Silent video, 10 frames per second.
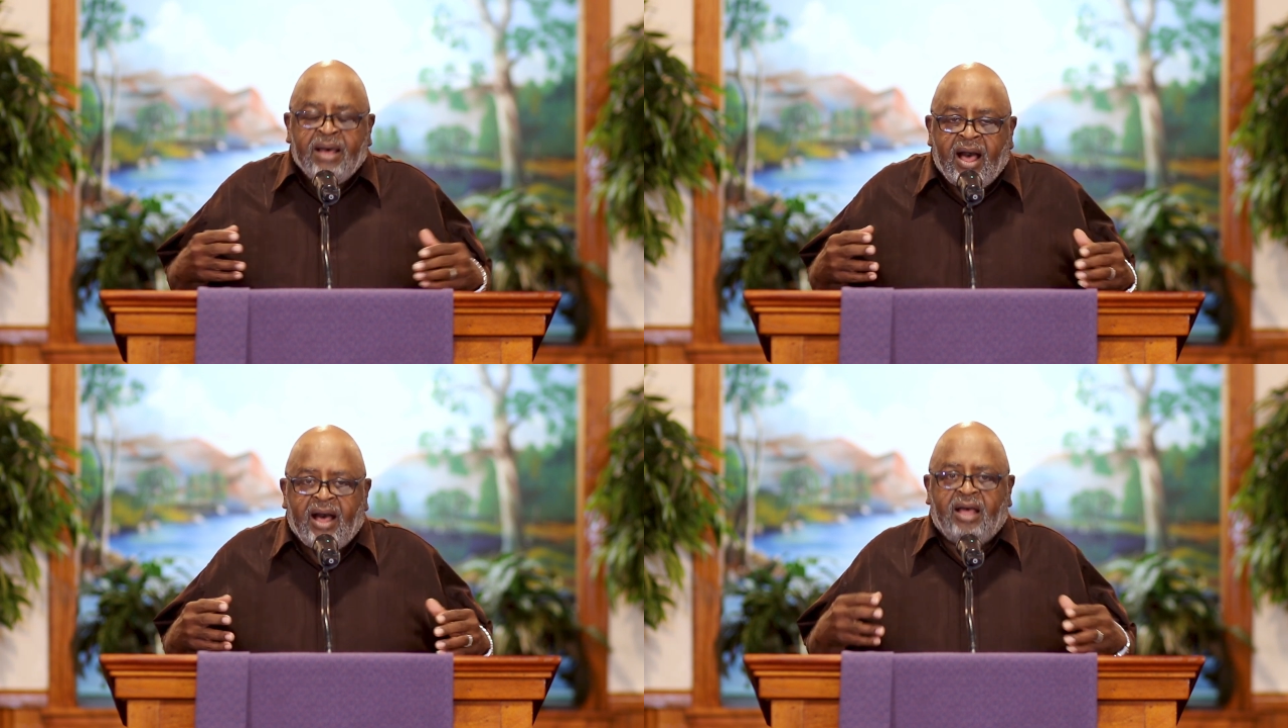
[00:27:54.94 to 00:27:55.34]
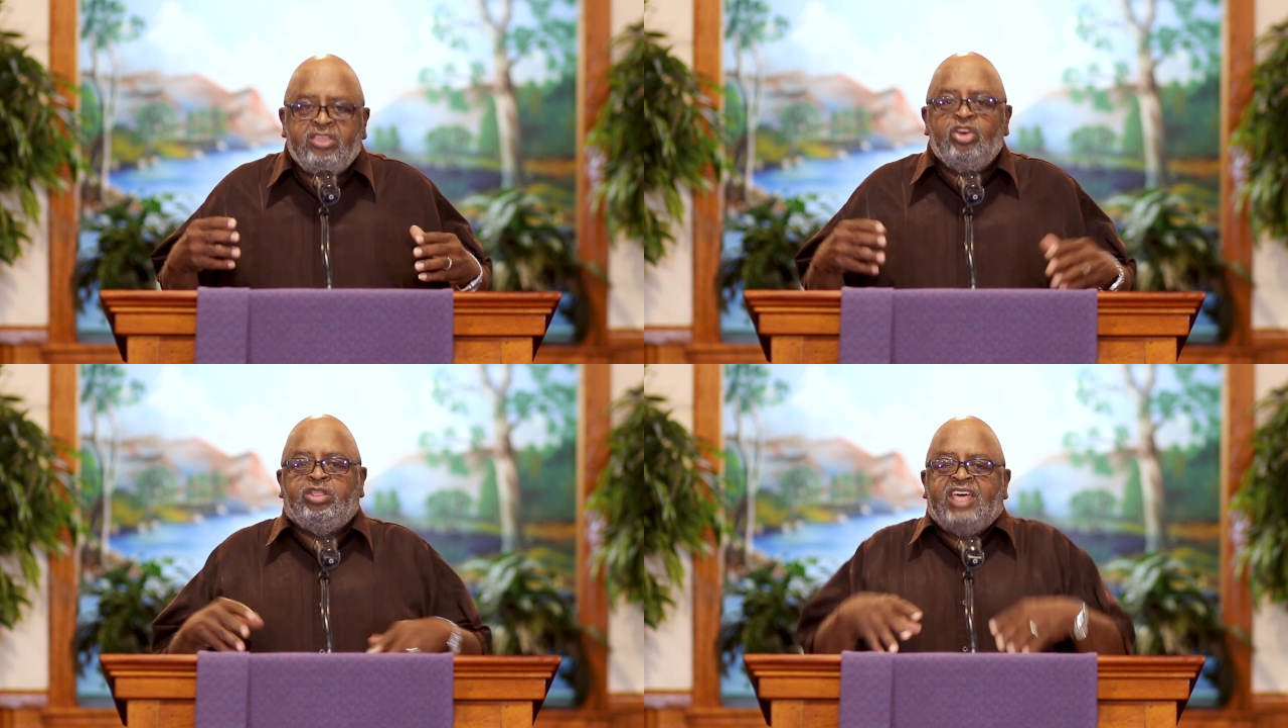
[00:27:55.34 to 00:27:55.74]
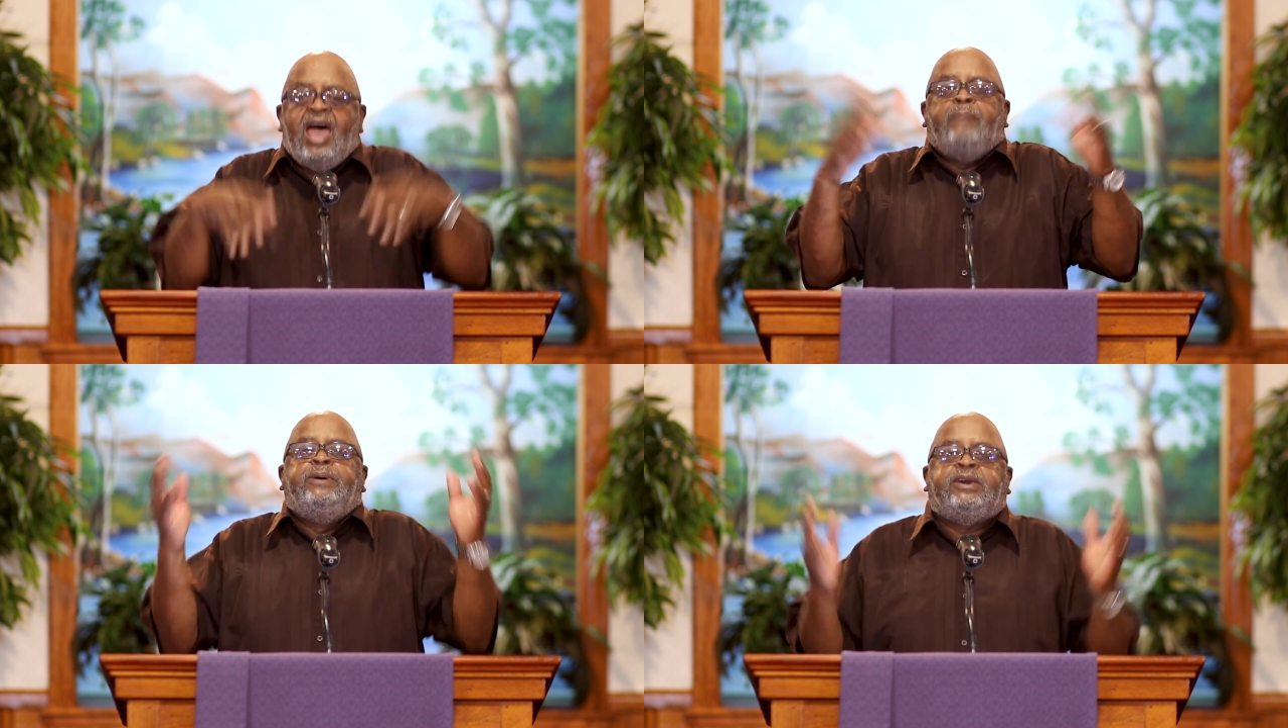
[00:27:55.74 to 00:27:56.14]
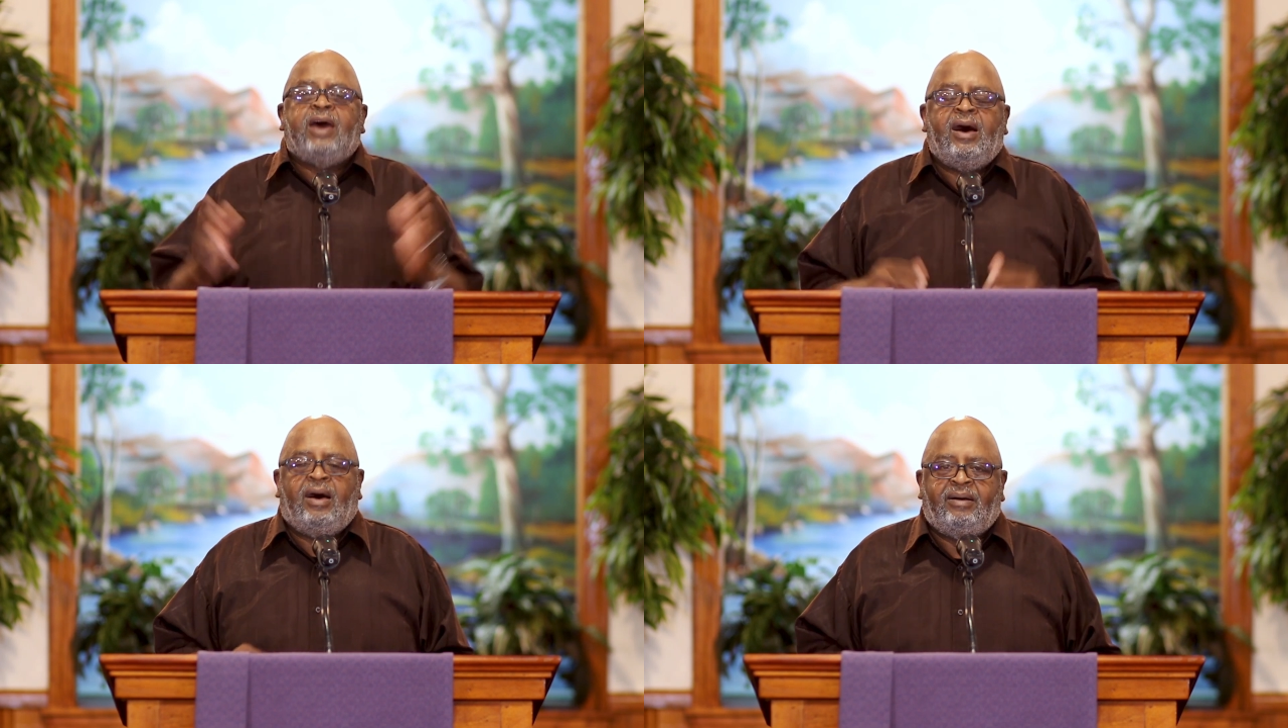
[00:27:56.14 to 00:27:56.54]
uh, you there
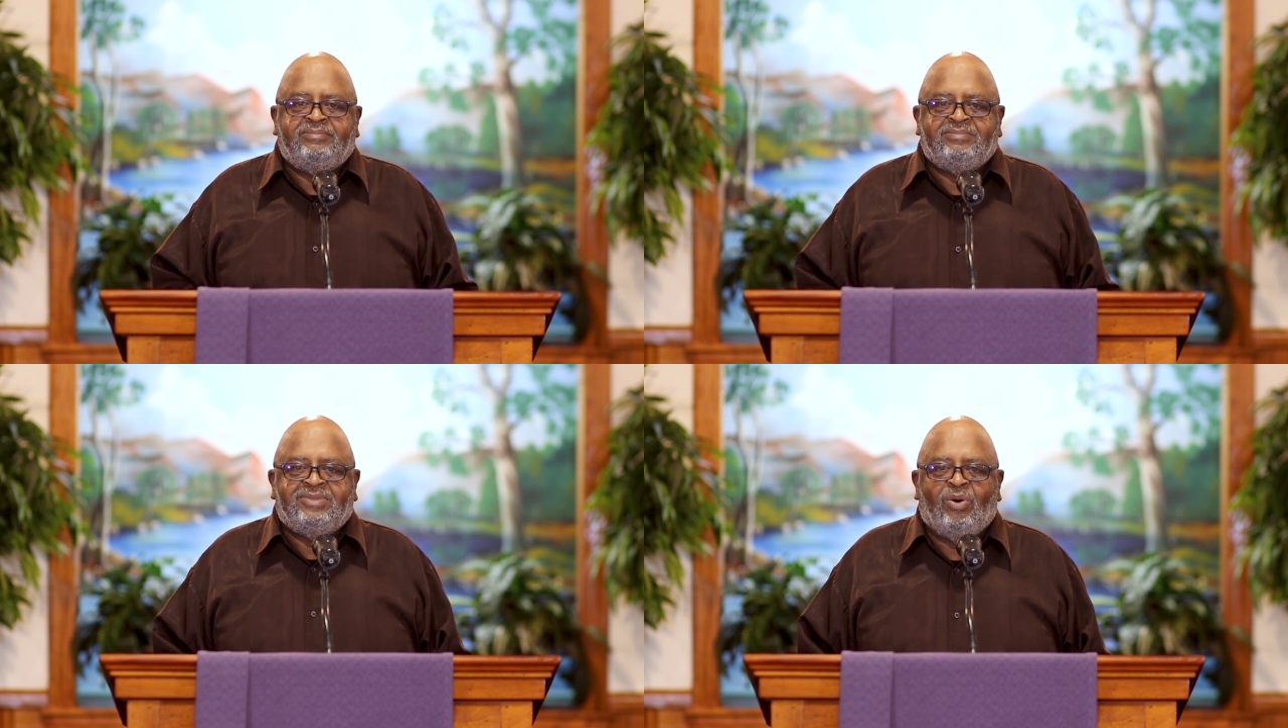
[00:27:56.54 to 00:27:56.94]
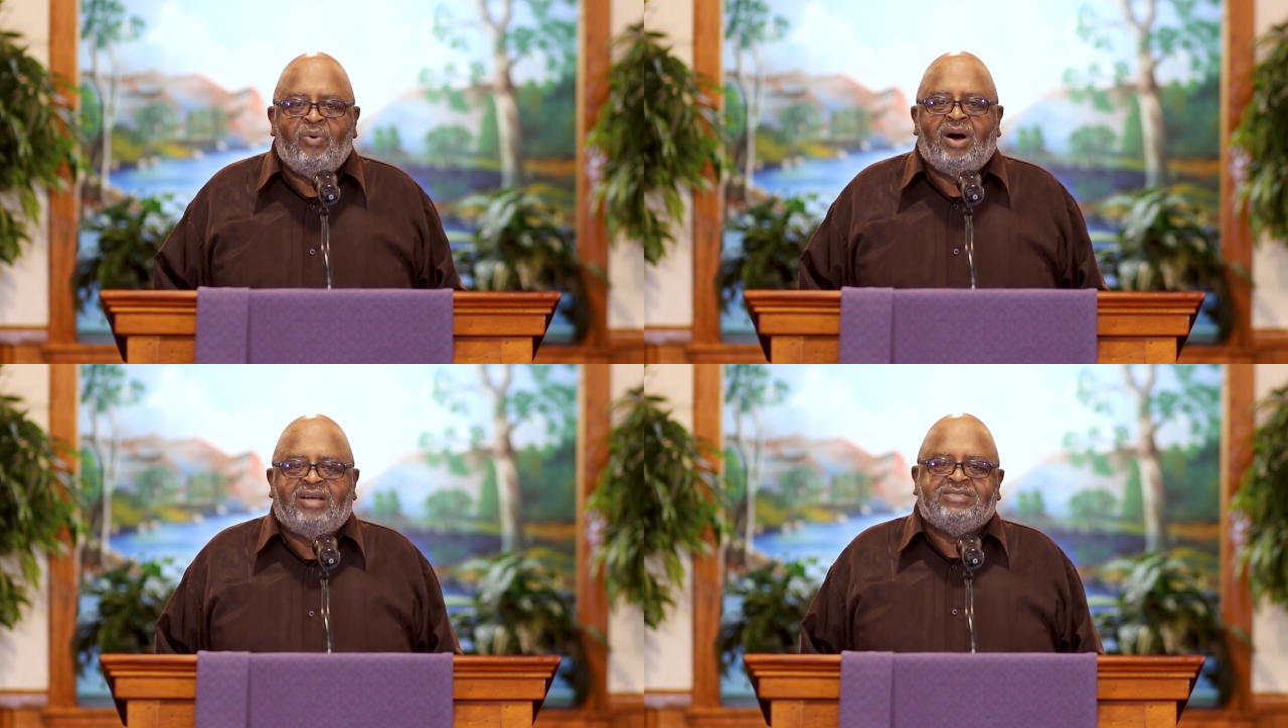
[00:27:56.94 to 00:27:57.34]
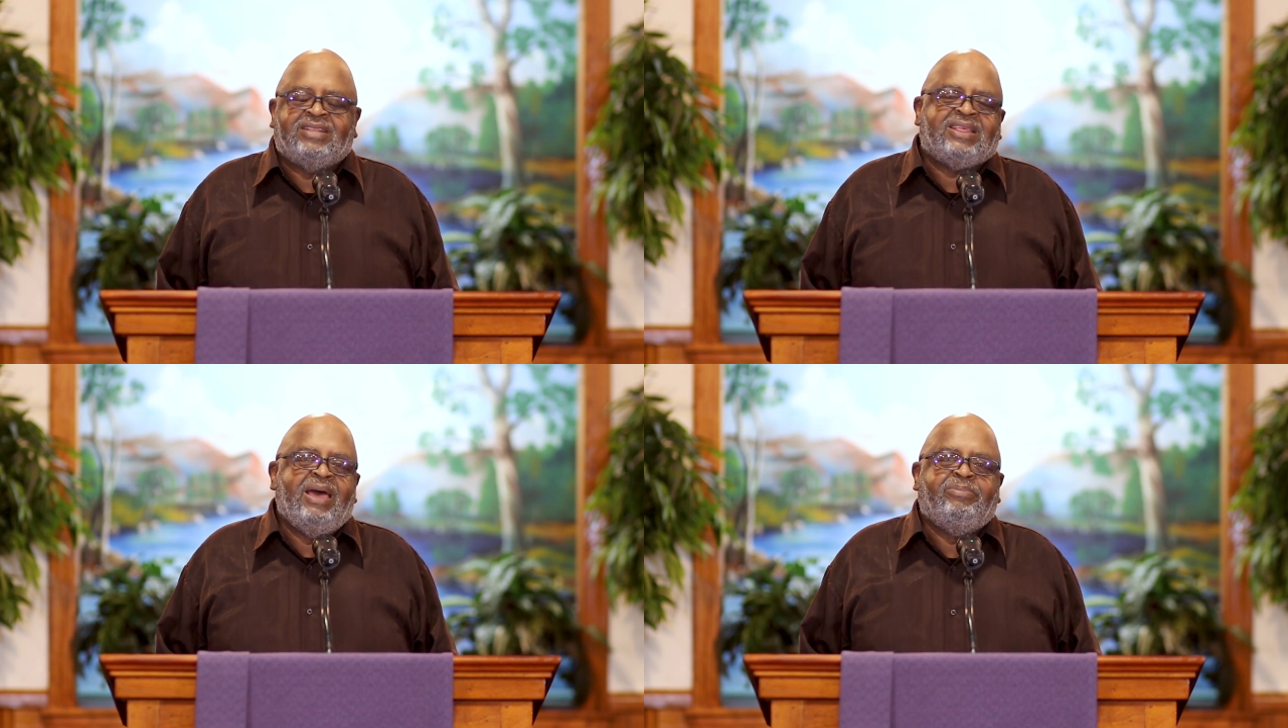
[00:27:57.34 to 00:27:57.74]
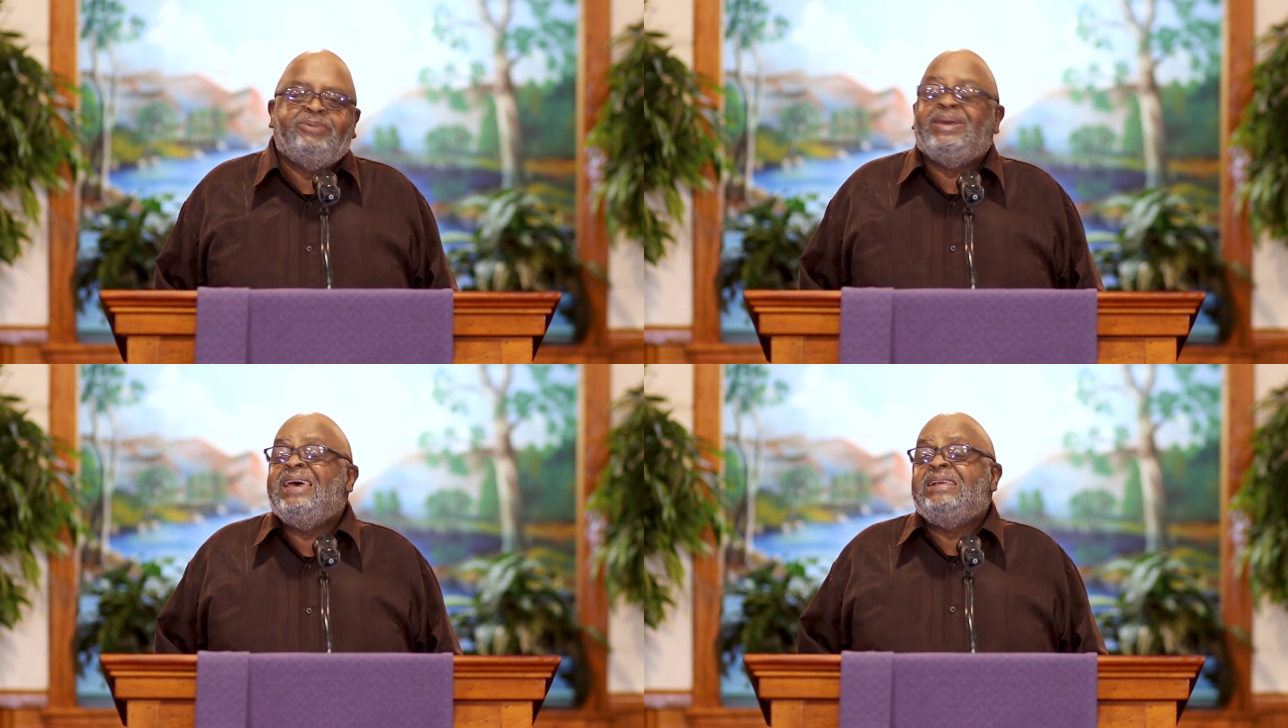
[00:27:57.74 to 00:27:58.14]
become the ones that they
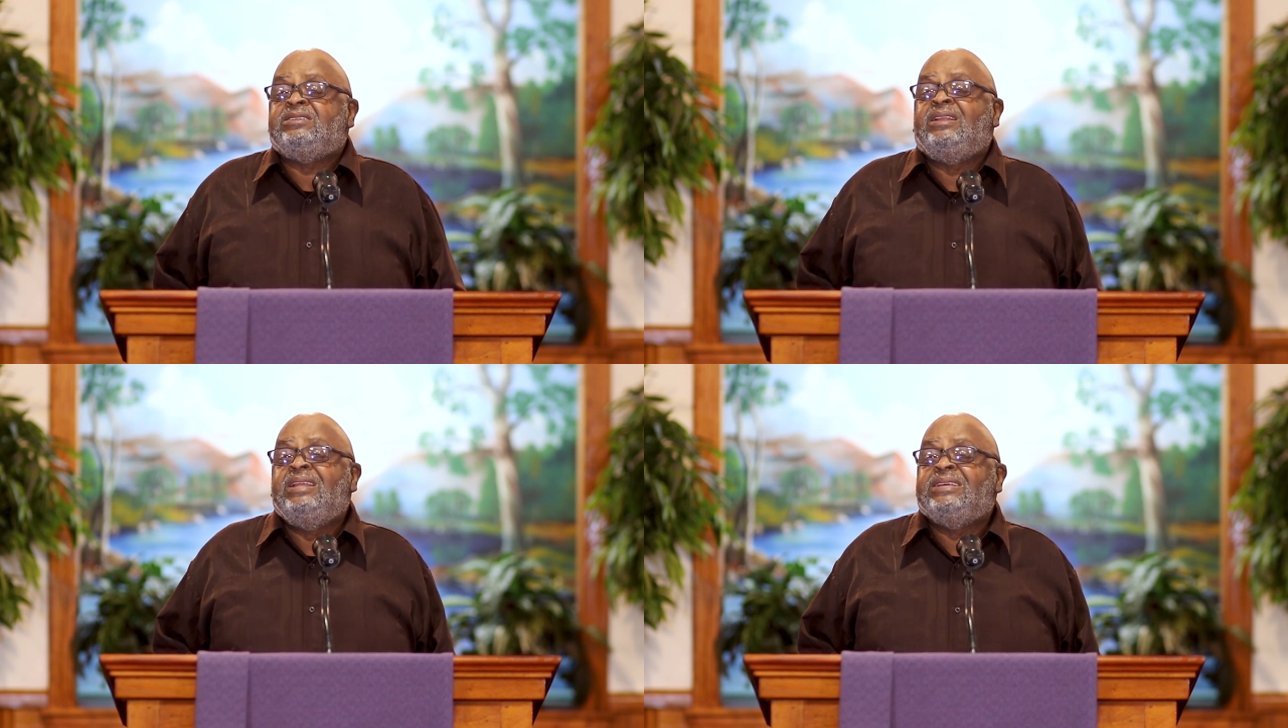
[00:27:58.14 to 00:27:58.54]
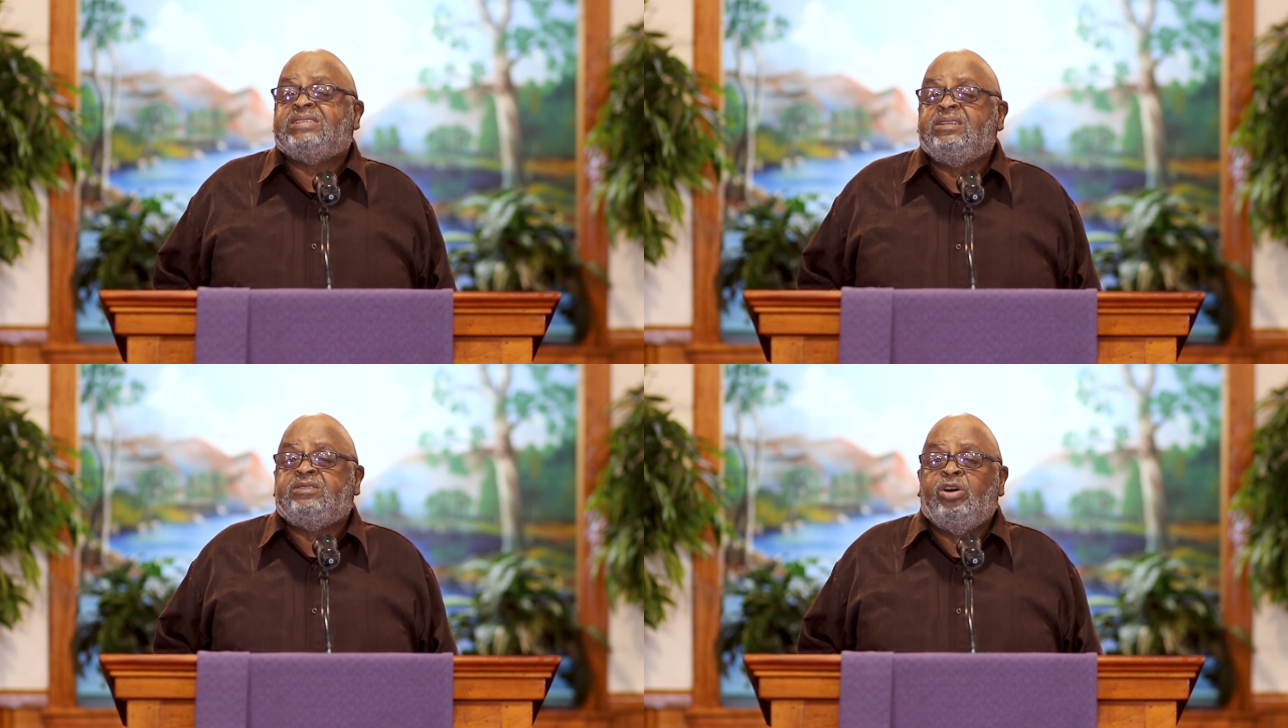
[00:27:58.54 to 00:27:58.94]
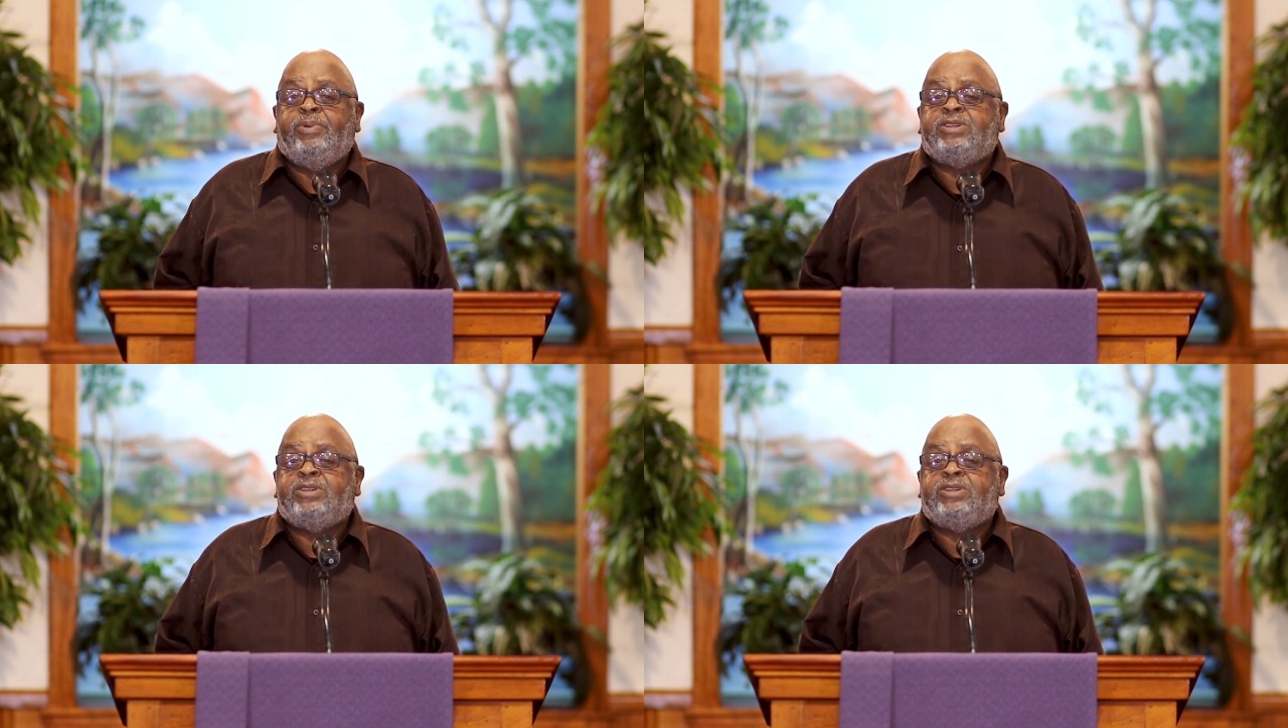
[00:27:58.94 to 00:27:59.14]
begin to listen to.